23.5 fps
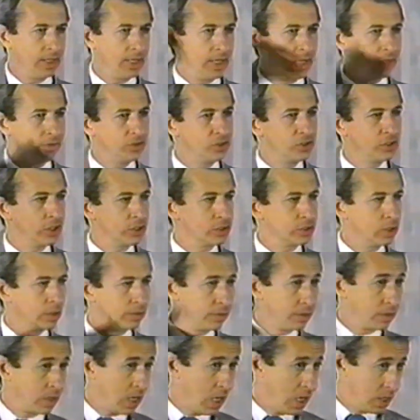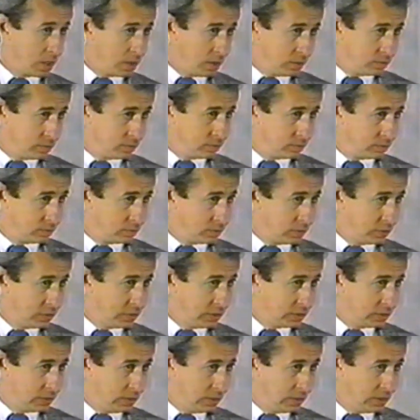And the 600 conquered the
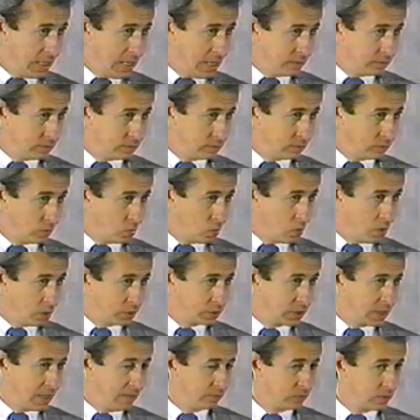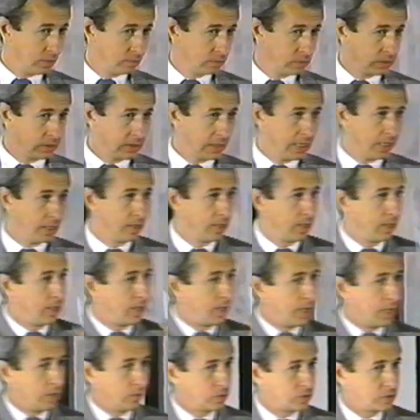60,000. The walls came tumbling down.
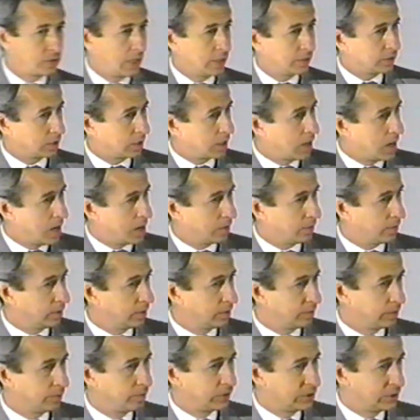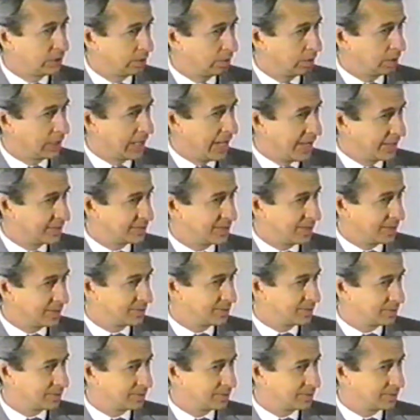And it was not the conquering of the material assets.